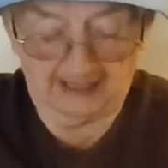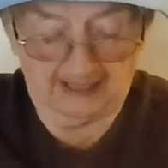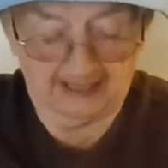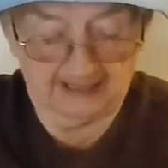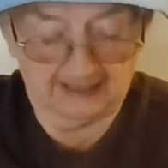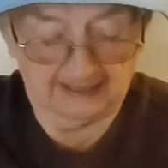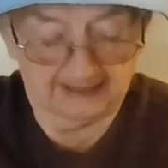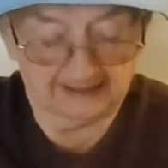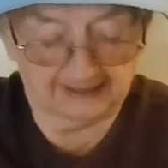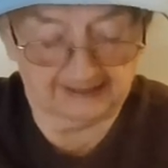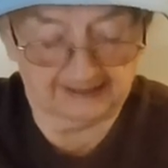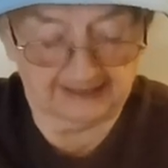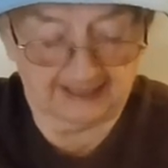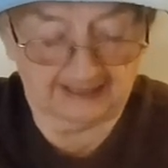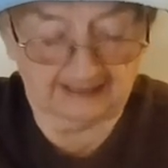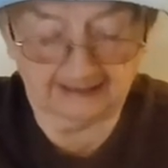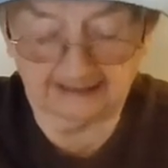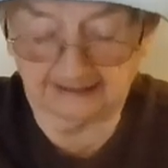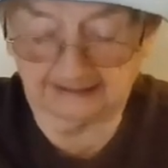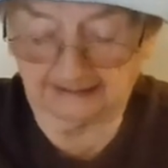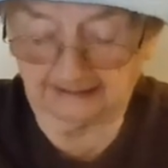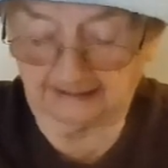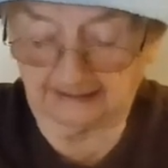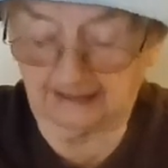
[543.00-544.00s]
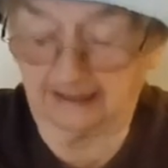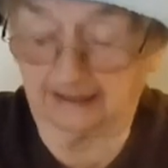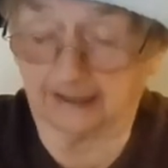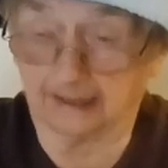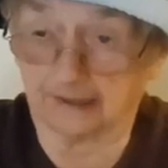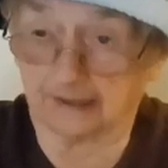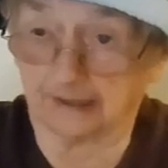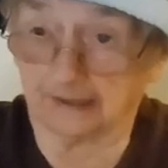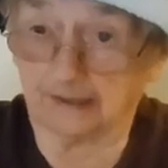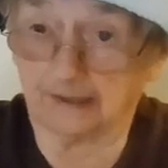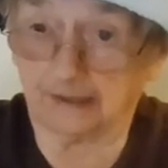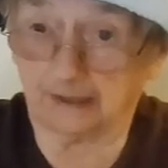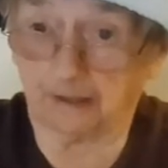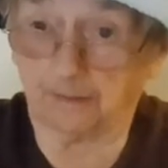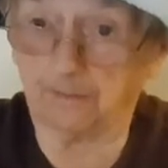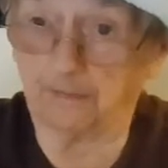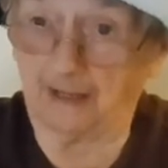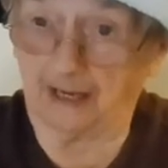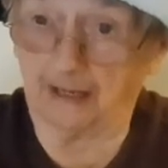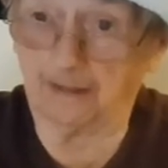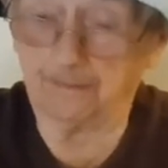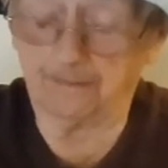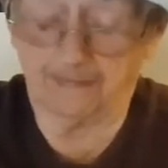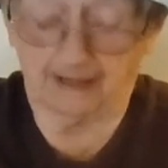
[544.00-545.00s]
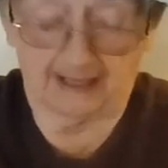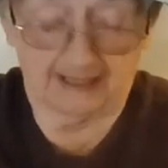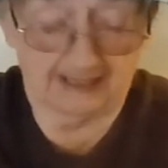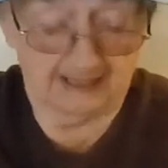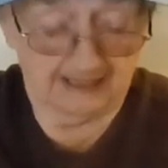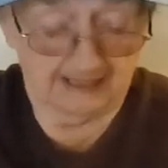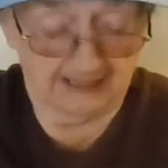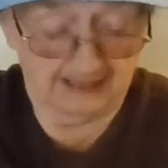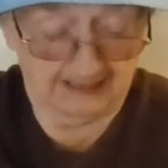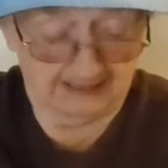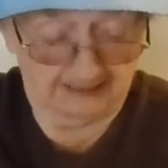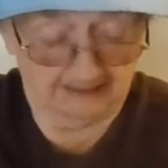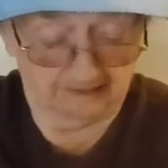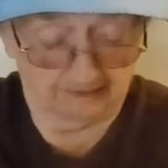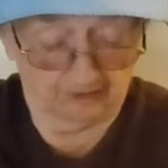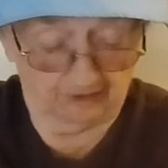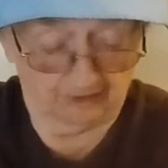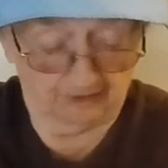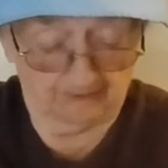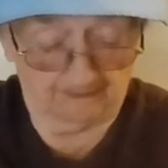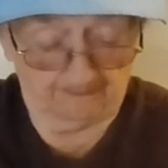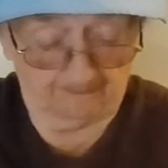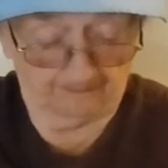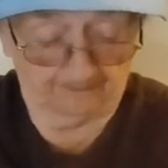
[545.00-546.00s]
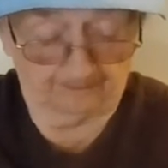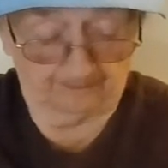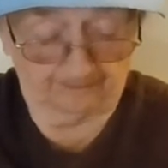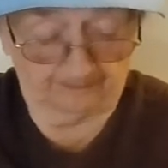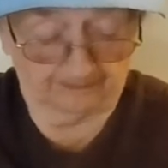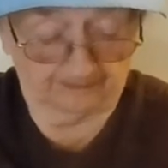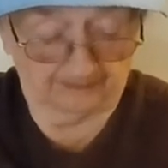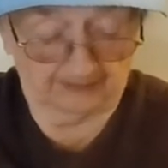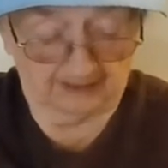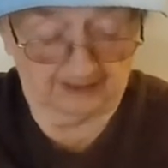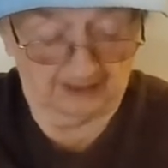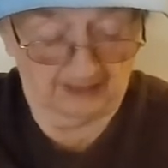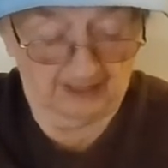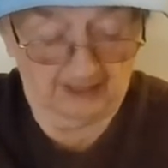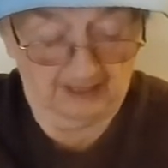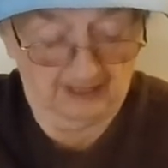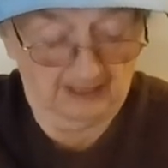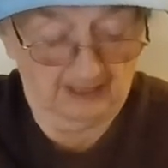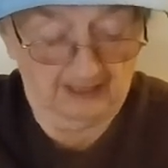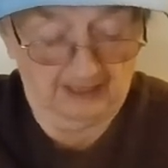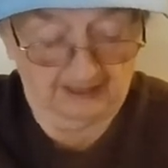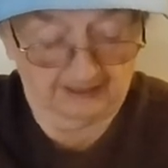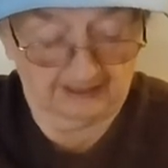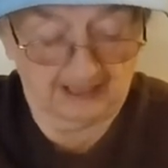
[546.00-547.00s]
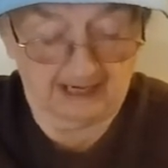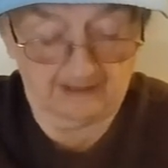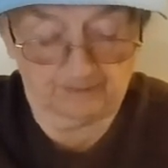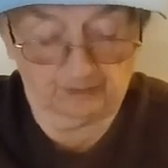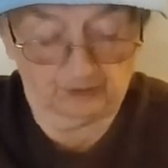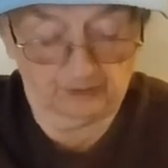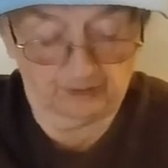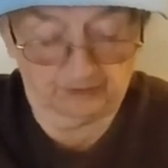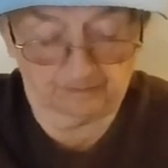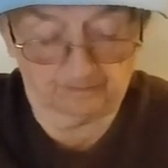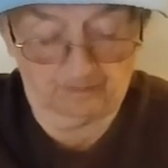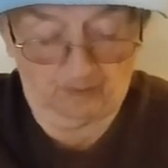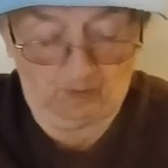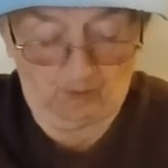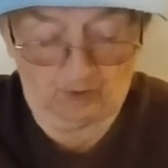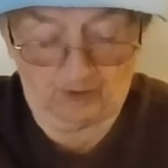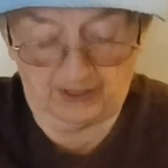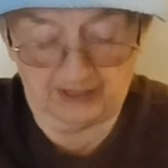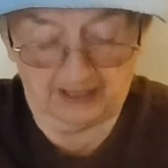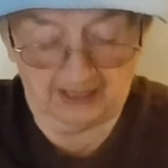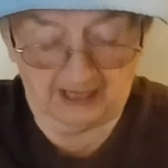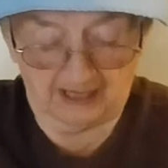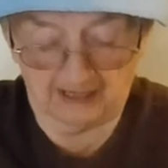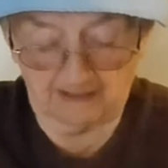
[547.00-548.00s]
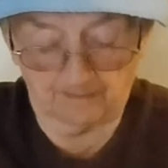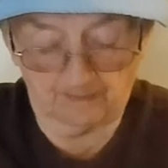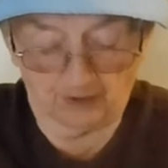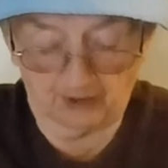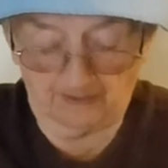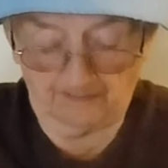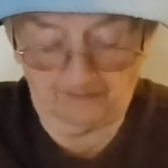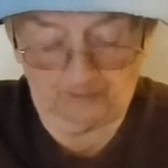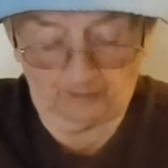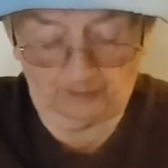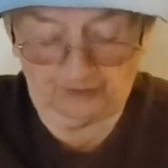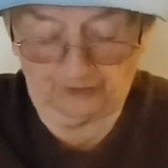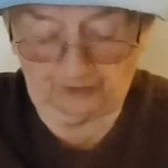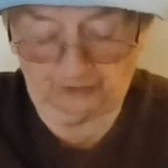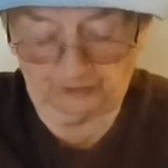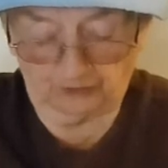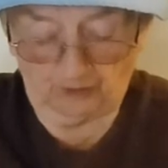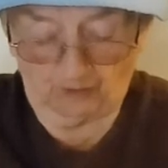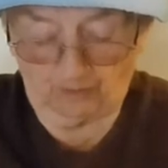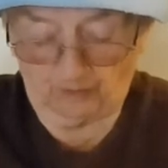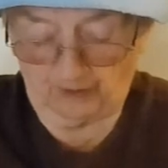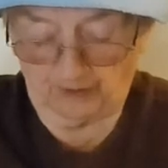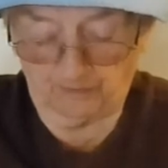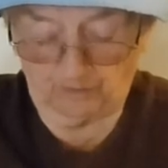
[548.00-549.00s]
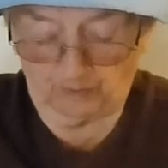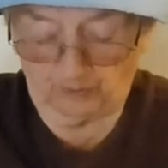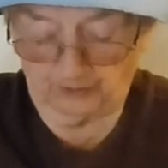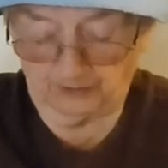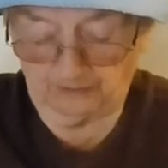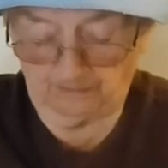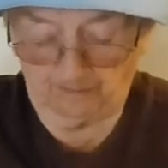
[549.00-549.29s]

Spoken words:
second cousins about my age. A neighborhood boy came up with a toy wooden